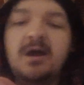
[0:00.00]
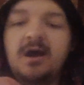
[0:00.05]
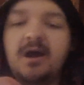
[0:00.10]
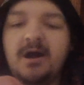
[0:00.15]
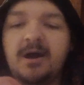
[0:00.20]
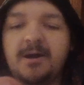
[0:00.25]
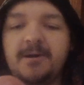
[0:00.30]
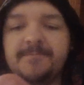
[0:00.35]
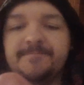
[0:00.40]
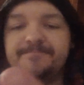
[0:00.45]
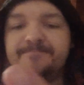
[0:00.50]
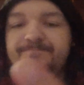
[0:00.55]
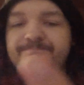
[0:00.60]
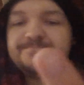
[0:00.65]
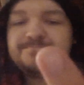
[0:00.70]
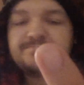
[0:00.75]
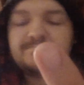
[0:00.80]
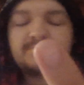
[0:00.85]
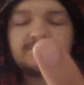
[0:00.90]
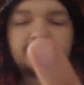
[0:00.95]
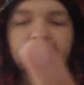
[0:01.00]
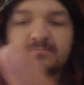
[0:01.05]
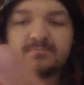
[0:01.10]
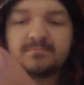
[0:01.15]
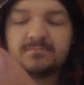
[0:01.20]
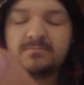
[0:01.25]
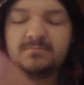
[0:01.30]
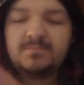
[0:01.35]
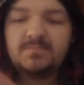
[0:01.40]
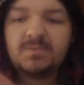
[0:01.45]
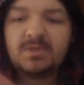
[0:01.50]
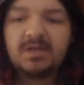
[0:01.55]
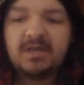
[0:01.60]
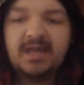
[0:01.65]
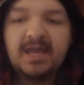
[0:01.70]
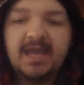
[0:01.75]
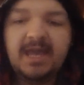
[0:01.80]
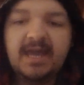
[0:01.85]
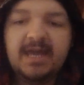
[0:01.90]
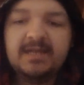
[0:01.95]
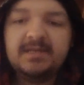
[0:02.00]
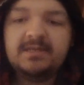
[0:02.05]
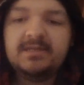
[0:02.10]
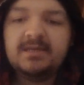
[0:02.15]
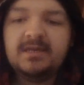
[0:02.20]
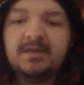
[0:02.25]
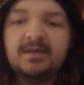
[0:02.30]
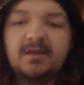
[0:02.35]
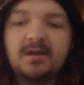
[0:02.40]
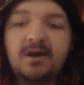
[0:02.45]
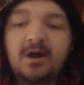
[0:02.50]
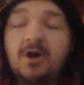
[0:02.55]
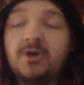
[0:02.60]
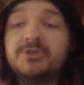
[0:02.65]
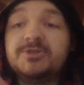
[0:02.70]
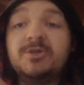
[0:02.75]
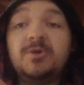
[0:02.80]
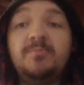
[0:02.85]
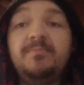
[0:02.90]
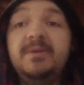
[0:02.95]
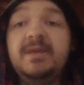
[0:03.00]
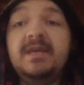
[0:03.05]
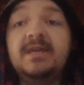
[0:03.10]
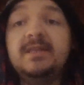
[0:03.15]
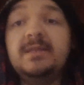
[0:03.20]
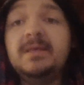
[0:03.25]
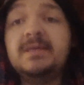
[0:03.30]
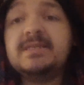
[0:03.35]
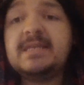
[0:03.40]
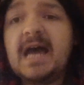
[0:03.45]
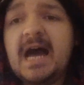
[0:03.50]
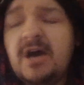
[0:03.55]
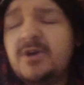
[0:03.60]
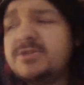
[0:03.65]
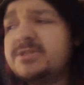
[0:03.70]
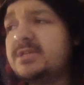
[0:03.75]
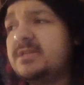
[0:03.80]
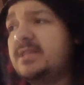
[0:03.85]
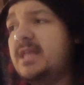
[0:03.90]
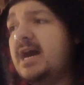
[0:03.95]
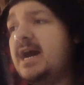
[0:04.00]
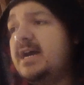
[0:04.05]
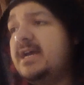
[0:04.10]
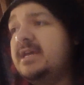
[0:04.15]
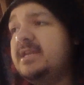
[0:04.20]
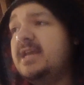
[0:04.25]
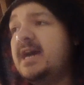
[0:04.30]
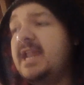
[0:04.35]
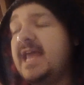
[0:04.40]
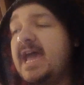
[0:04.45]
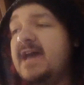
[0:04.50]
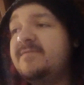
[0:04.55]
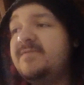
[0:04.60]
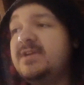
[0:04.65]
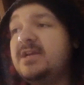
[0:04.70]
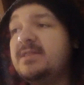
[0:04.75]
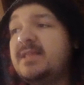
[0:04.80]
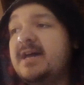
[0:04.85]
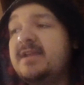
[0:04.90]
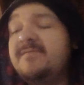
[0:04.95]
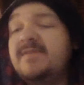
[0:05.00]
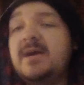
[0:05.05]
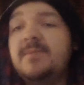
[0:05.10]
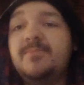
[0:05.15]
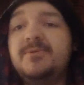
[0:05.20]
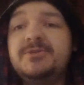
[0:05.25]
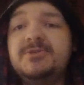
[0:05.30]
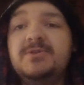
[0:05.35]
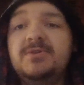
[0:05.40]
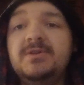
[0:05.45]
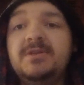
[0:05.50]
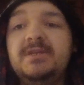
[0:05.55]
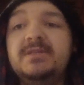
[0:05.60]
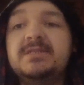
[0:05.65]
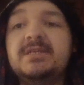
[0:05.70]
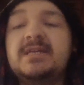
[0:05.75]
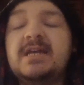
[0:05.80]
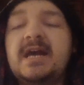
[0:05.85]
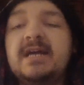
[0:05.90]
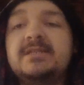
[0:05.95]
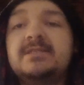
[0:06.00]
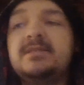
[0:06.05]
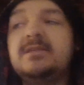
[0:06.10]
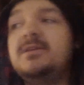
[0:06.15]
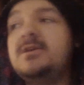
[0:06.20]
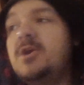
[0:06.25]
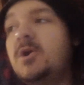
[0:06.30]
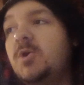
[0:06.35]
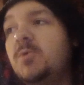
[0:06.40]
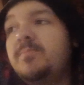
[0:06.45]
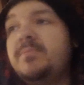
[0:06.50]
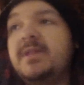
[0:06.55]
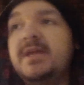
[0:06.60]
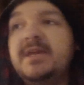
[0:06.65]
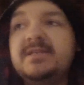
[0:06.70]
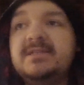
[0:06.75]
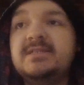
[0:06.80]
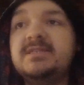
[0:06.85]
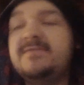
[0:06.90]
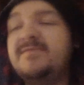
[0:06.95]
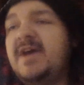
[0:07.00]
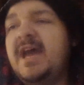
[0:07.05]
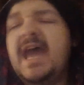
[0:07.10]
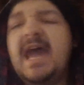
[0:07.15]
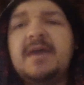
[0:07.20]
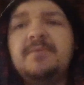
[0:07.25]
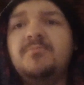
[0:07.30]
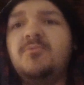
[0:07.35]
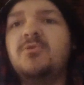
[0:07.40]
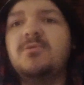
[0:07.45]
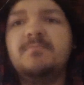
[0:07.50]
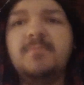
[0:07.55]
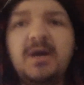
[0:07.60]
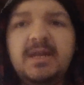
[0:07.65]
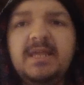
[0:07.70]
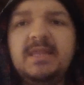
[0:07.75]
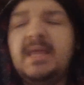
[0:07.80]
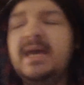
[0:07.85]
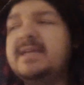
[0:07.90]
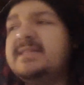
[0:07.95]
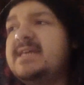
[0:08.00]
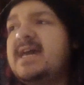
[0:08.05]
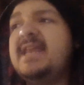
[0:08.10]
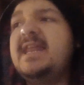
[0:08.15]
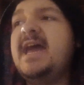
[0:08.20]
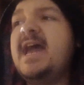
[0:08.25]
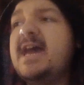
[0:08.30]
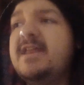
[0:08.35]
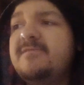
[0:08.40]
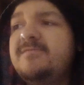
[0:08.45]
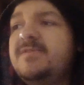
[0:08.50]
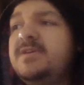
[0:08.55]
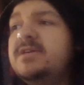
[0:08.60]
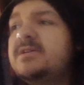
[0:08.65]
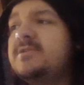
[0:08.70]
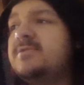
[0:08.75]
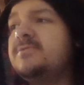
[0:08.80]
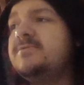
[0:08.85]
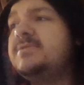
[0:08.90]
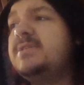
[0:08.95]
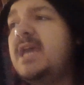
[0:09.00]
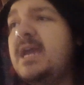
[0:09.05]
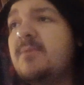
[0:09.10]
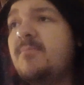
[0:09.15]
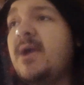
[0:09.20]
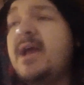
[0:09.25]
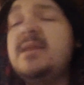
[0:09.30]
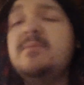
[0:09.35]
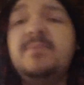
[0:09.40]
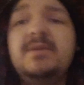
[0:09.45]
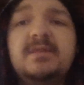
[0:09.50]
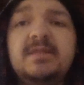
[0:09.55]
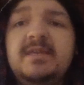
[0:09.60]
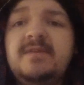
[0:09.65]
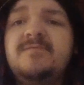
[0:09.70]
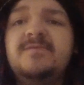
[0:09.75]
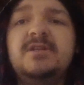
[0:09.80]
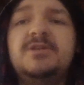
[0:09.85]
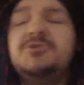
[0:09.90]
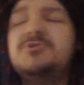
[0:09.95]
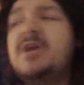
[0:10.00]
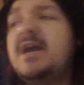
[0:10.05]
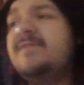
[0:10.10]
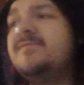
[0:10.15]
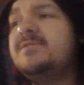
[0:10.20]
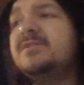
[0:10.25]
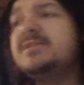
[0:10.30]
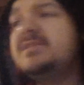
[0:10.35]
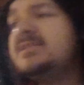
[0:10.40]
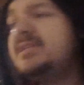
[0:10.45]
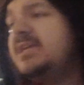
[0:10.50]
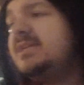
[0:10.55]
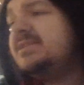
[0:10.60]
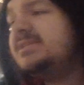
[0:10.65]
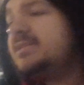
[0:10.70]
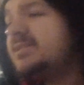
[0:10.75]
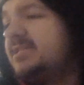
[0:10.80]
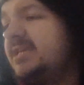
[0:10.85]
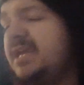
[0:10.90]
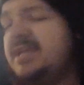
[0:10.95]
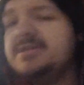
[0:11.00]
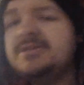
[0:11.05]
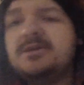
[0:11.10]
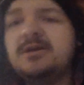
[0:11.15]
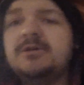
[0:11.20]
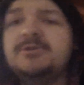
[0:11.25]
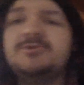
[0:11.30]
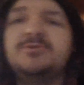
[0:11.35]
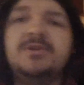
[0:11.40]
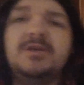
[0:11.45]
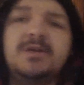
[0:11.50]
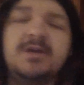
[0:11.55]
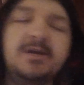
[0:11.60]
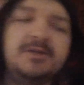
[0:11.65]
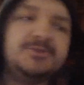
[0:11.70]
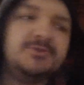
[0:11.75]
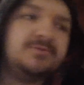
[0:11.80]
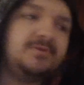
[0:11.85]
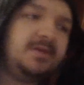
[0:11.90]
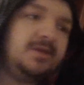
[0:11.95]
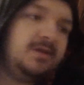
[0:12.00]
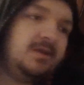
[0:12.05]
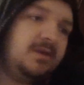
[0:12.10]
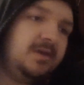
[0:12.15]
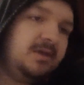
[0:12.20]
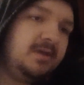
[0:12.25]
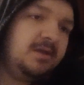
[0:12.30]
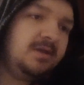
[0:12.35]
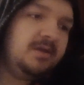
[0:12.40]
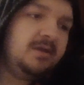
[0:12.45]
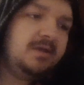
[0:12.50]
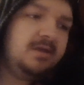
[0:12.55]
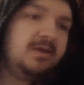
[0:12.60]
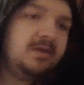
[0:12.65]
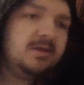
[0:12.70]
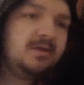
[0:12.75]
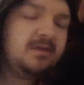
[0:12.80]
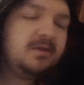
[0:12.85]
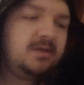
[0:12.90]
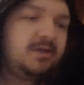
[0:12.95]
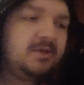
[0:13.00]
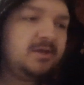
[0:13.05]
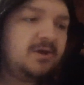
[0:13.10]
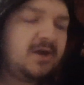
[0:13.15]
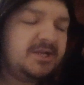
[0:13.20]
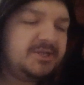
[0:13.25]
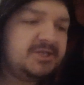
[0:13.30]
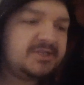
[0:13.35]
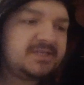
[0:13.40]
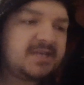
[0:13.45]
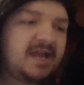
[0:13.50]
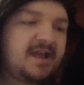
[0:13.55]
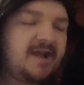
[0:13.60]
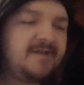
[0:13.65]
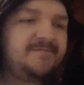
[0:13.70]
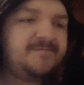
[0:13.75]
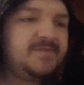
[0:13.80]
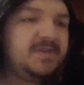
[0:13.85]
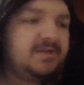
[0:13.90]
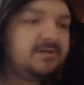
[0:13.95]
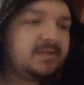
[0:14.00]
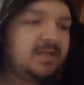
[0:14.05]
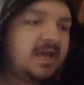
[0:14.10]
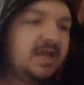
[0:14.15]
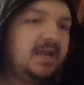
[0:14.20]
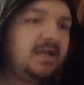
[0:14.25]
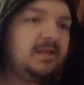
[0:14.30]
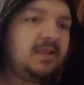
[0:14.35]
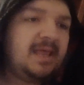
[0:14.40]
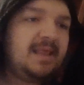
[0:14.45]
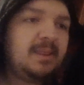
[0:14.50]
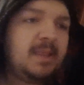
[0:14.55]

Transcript: and also being in this house a lot and not having a lot of opportunities to constantly go places. If I had more money like that and I had a vehicle, damn right I'd be leaving and traveling state to state and country to country. You know, I feel like